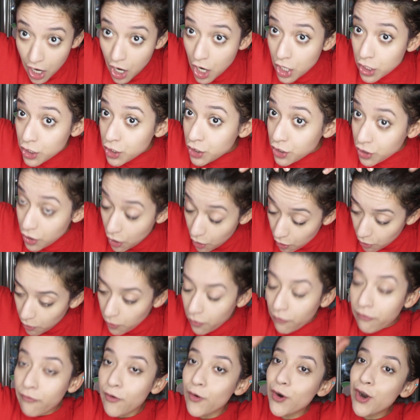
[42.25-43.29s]
So
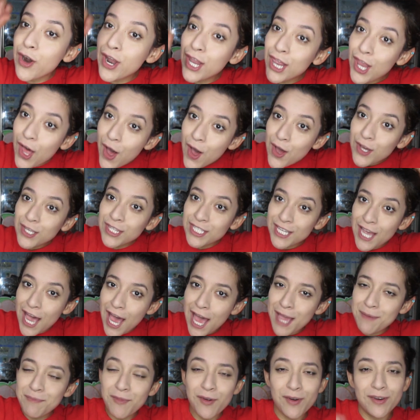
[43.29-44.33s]
for a long
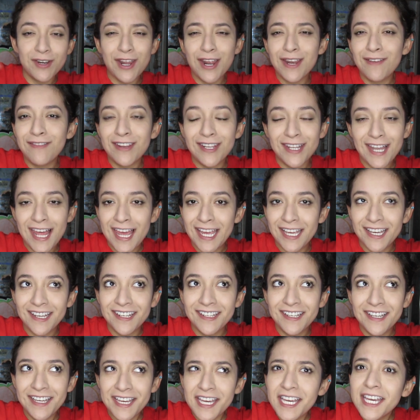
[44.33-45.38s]
time, or not even like,
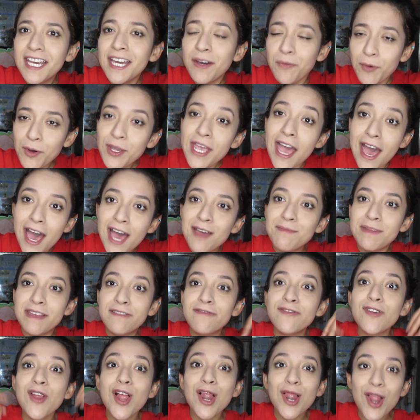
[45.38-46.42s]
well, yeah, I mean,
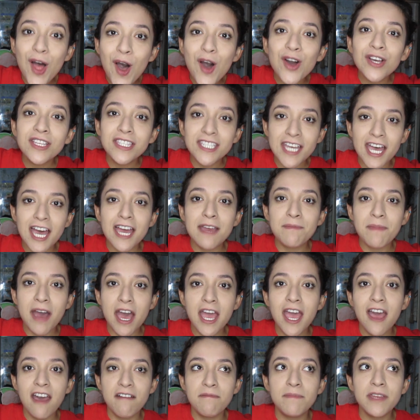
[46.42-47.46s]
for a long time, I
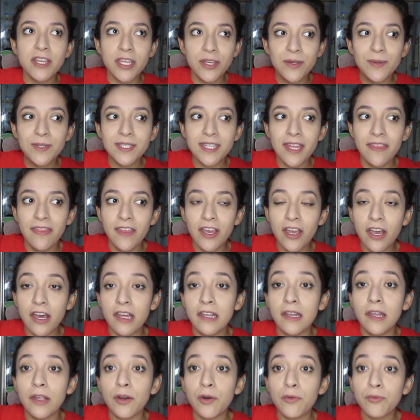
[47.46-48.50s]
have been using the
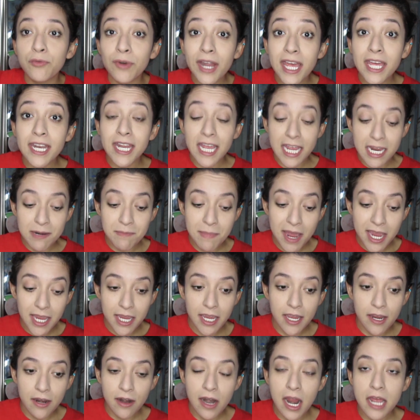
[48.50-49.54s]
color red in my
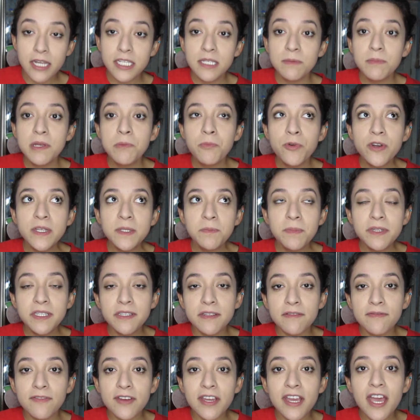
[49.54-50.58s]
hair. And to be more
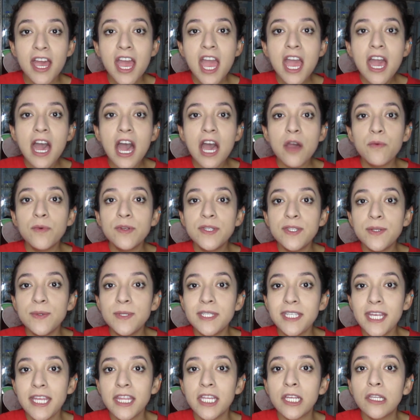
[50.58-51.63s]
specific, I was
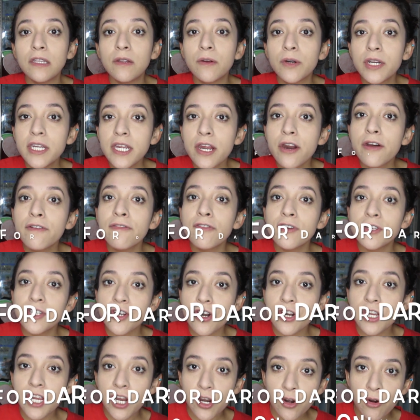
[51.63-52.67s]
using the L'Oreal for
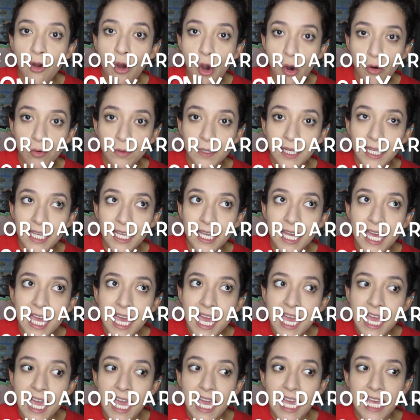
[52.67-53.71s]
dark hair only
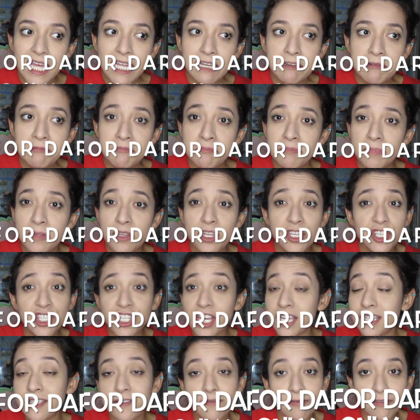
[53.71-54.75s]
in the
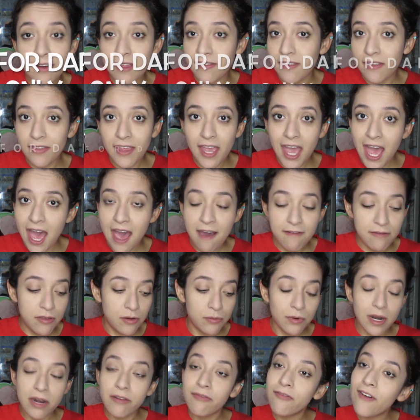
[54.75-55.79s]
shades of red that they have. The
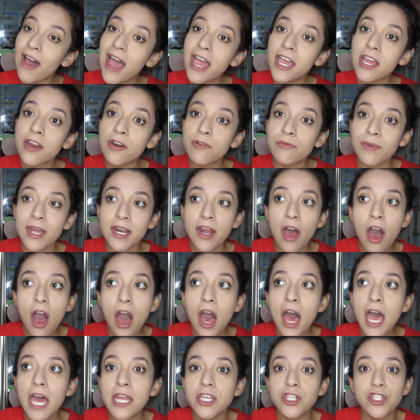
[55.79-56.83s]
Red Fire, Red
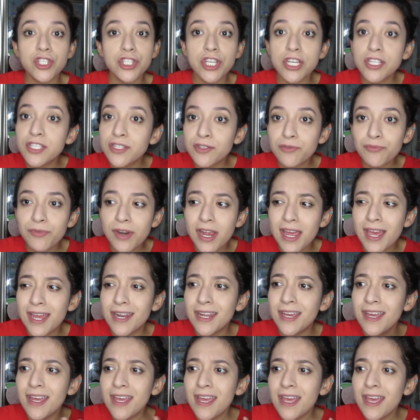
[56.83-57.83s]
Hot, Just Red,